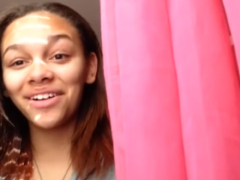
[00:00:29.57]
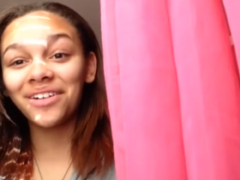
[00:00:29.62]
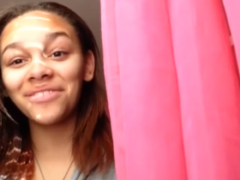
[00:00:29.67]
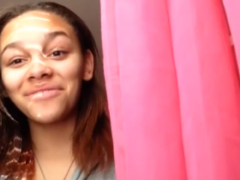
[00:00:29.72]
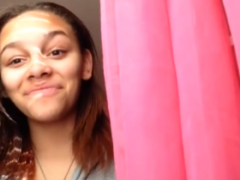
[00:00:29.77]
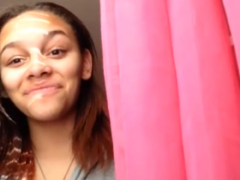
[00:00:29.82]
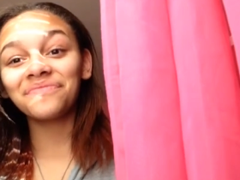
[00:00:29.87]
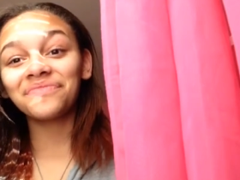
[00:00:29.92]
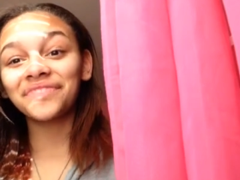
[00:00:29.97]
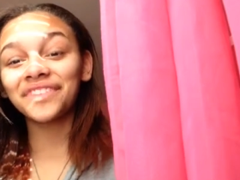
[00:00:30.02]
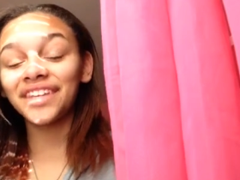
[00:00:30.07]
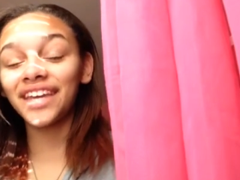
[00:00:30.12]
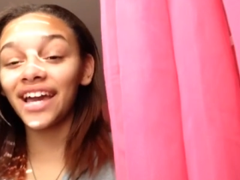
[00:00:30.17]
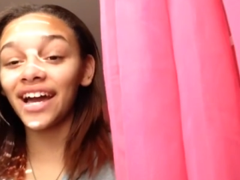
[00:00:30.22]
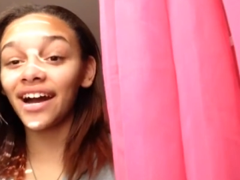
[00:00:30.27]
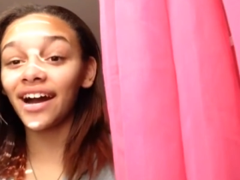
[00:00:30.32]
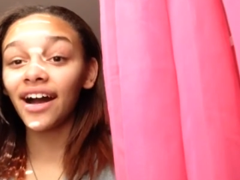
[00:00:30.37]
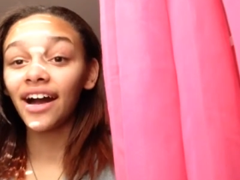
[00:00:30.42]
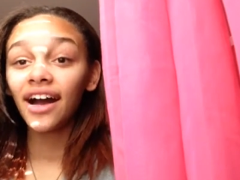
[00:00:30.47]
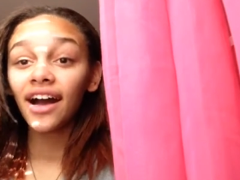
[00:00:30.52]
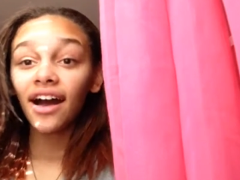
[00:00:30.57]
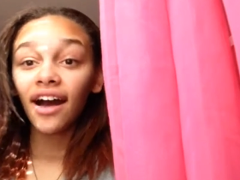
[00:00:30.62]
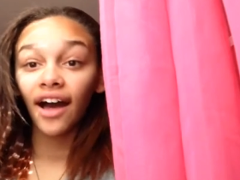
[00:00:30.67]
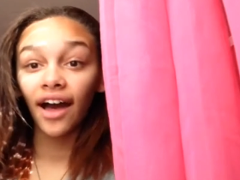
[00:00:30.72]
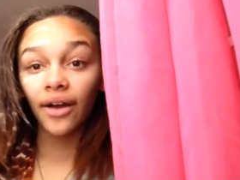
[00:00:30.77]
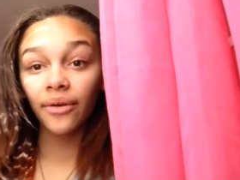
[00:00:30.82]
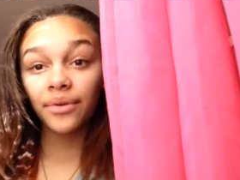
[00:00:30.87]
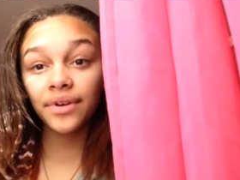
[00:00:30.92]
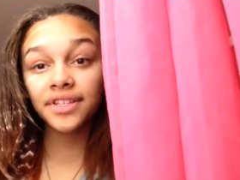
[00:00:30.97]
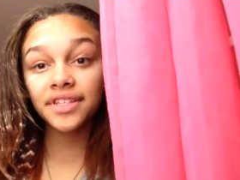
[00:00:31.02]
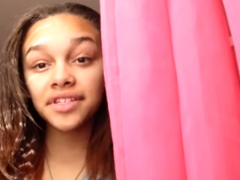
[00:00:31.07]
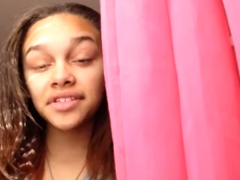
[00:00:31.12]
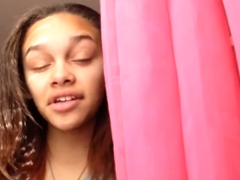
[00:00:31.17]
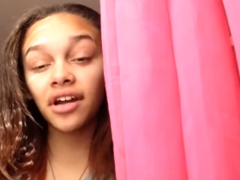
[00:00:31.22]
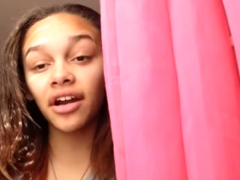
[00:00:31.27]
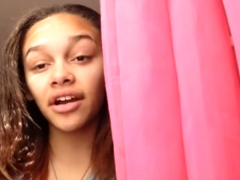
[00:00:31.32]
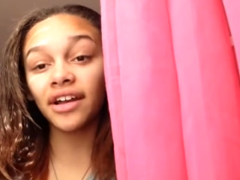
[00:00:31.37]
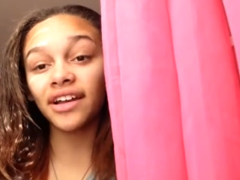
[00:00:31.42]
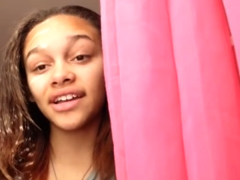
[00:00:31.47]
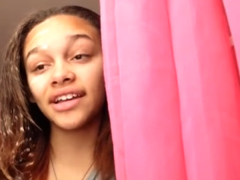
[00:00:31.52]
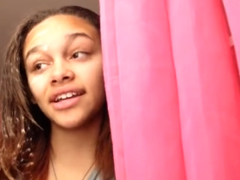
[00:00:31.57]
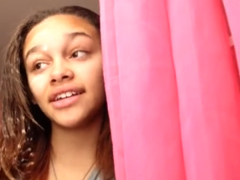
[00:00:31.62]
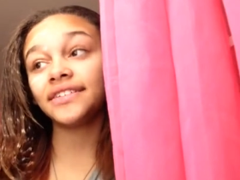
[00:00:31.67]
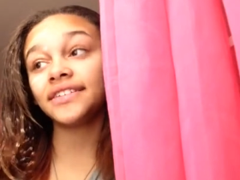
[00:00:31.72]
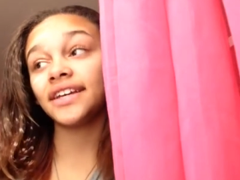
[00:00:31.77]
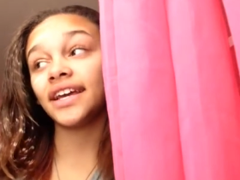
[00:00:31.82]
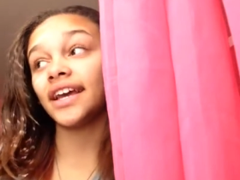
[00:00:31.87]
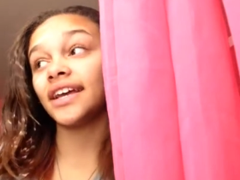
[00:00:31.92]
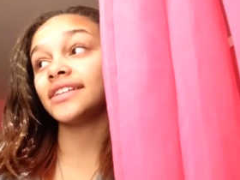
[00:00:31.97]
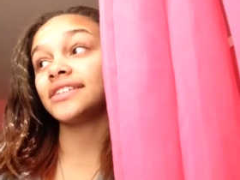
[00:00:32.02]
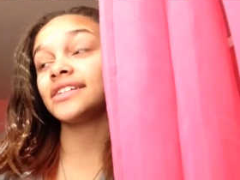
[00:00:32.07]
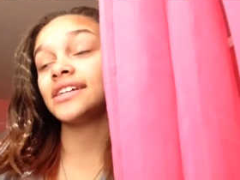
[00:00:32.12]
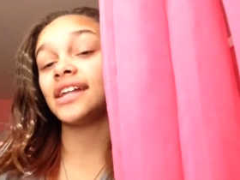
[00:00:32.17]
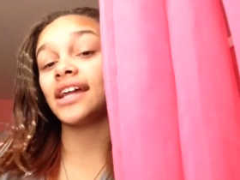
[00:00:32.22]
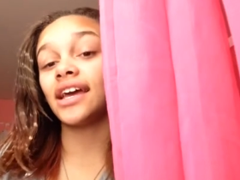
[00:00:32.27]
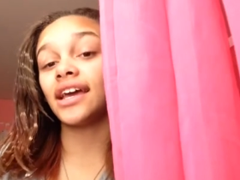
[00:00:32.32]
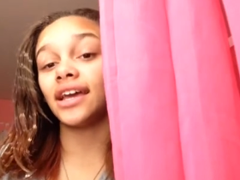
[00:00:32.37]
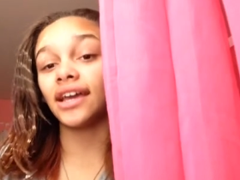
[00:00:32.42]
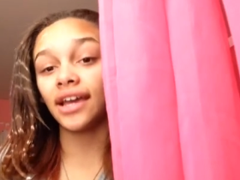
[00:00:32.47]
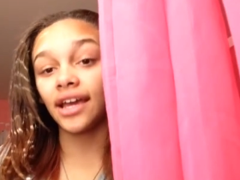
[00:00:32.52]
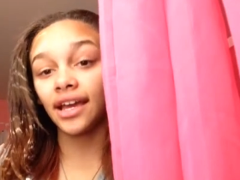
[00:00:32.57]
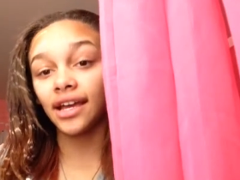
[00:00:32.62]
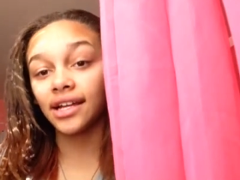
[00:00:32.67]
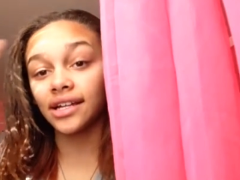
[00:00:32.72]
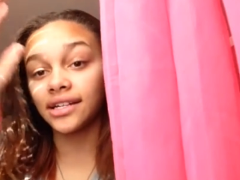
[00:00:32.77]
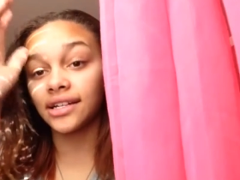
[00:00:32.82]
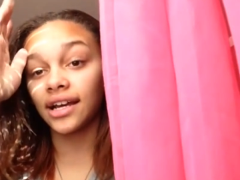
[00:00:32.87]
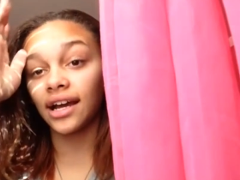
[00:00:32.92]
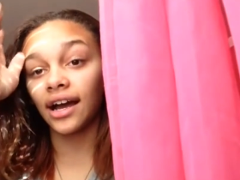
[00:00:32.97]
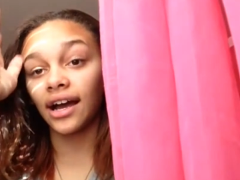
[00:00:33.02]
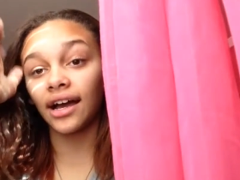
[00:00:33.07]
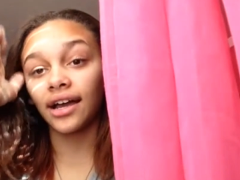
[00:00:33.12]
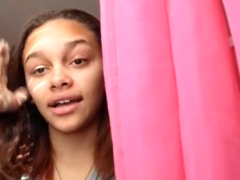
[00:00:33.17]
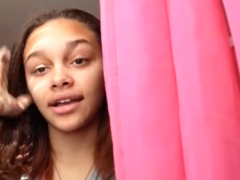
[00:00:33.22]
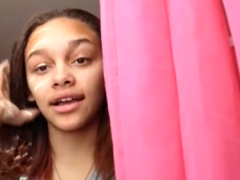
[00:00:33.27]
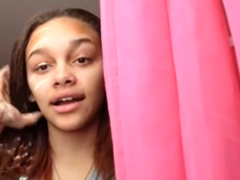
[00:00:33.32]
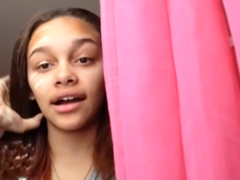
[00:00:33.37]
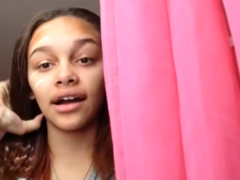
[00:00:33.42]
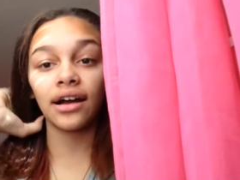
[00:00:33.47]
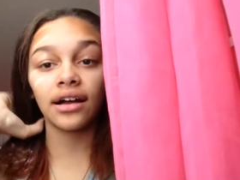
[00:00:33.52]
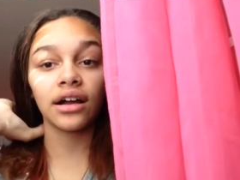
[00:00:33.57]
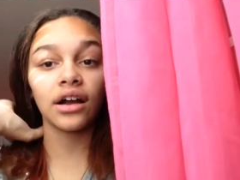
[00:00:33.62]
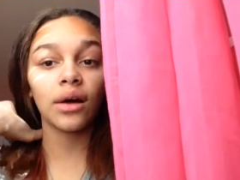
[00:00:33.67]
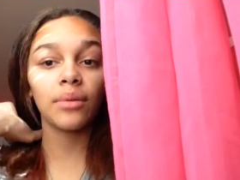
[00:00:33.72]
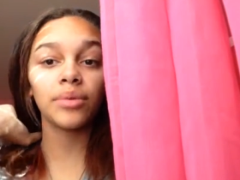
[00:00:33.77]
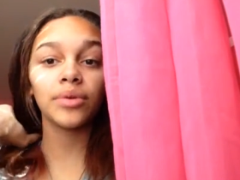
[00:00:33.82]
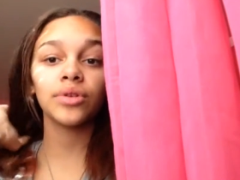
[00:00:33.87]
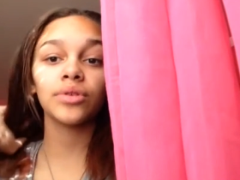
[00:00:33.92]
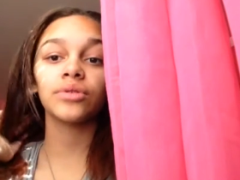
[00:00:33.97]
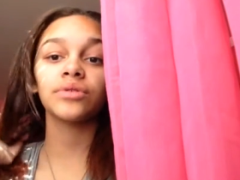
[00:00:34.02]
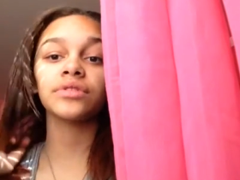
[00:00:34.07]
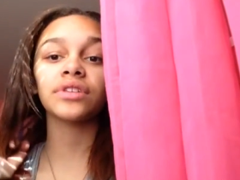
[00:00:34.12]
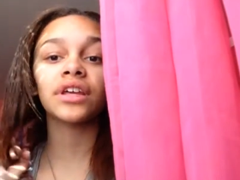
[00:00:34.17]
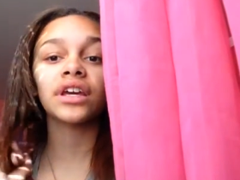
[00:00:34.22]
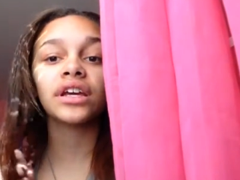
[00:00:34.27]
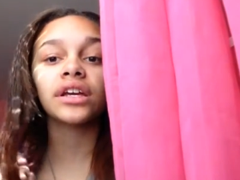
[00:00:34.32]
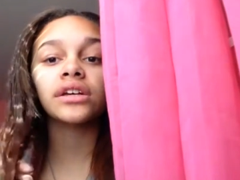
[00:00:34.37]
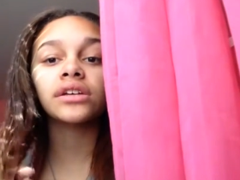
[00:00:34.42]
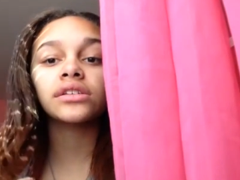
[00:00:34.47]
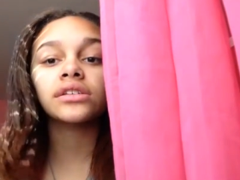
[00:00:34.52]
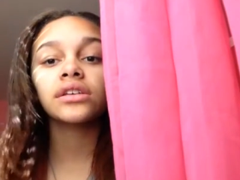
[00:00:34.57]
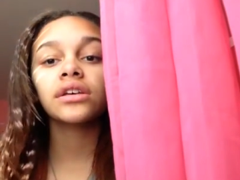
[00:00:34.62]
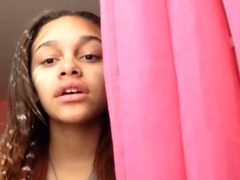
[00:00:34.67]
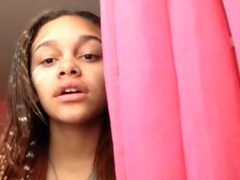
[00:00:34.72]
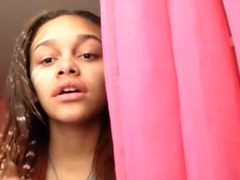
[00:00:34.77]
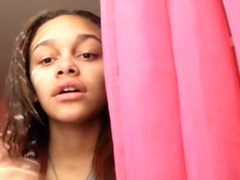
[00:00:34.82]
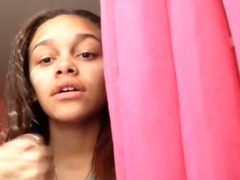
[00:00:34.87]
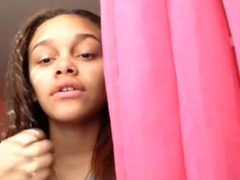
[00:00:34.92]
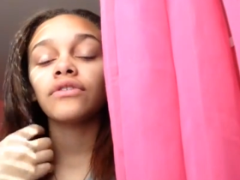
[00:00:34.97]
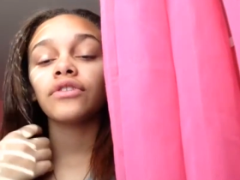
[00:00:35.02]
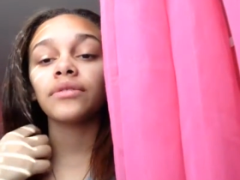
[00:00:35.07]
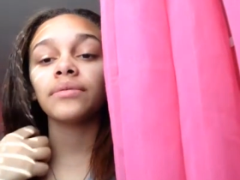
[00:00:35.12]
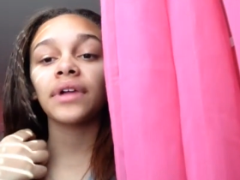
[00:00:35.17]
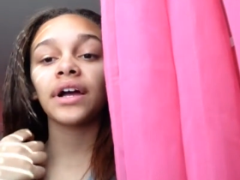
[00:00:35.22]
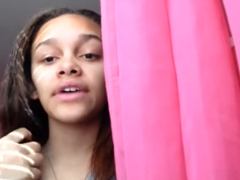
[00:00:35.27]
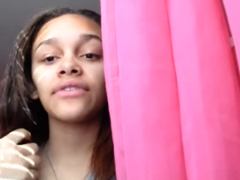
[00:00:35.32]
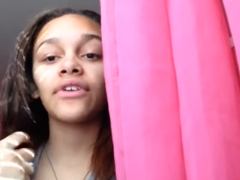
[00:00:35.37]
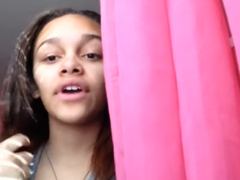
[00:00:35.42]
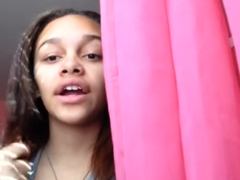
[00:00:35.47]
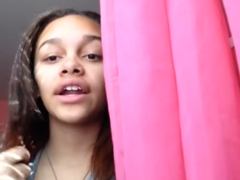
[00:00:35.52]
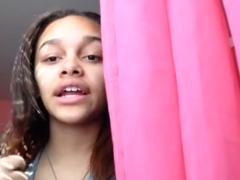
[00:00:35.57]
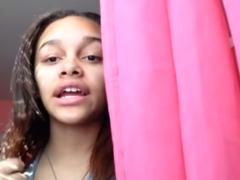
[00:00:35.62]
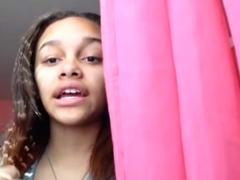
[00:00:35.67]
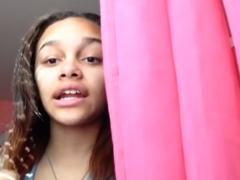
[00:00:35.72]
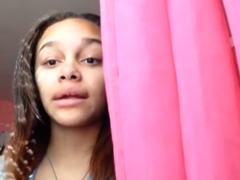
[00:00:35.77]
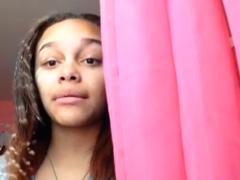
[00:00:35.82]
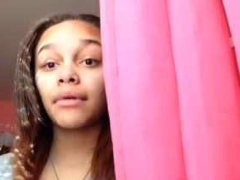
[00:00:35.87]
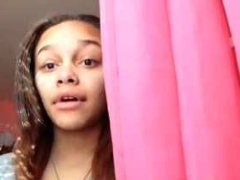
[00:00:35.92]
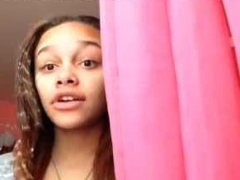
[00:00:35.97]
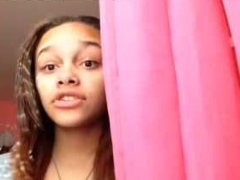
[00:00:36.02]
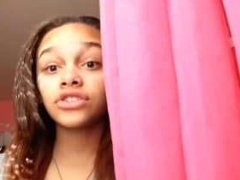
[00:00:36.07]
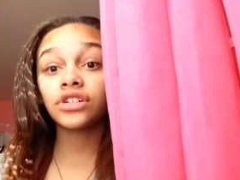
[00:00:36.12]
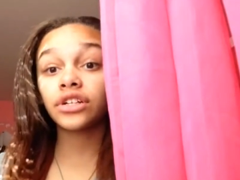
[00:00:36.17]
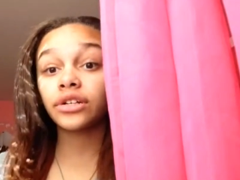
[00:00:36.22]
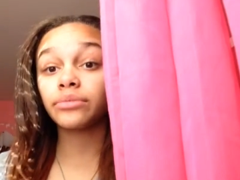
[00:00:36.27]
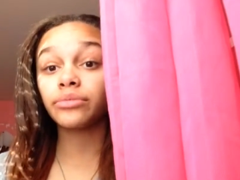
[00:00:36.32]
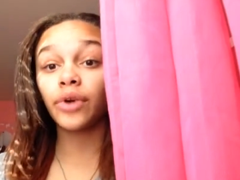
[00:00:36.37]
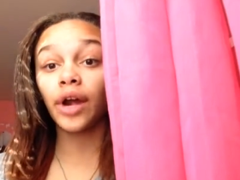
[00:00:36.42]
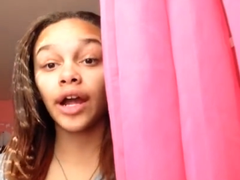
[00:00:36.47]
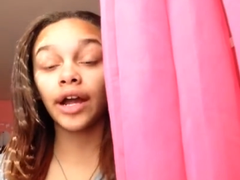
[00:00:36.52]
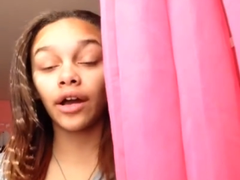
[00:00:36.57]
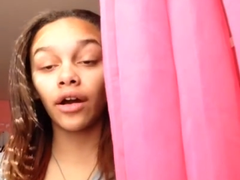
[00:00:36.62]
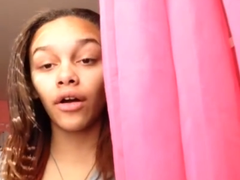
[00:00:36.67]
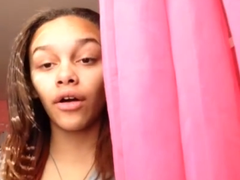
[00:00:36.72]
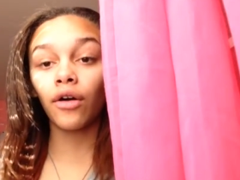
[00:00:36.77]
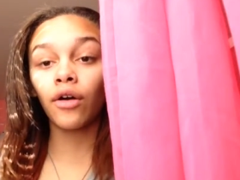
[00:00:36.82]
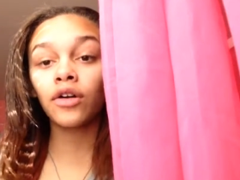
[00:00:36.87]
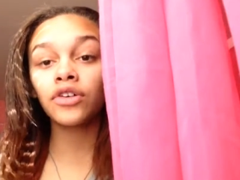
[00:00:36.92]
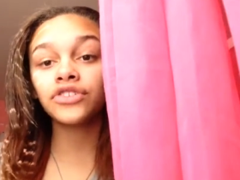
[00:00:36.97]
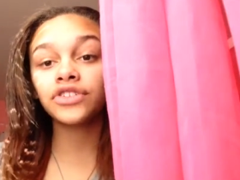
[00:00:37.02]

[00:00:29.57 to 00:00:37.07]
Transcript: Um, yeah, I went to Target today and I got a couple little things for Black Friday. And I'm not trying to brag at all.